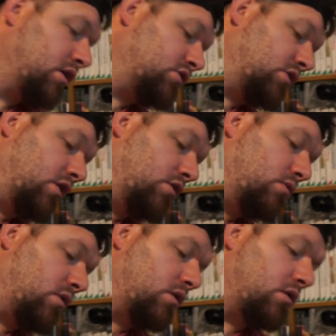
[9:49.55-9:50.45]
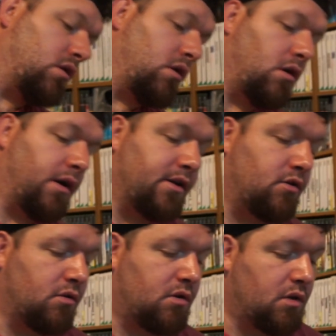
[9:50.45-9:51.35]
So I
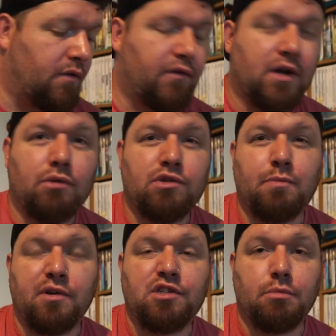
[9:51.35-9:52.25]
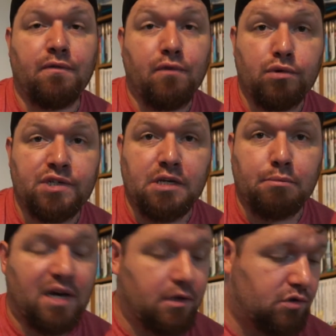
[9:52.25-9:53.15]
think there was supposed to be
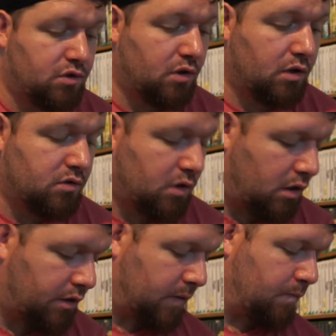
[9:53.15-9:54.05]
£14 for those lot, and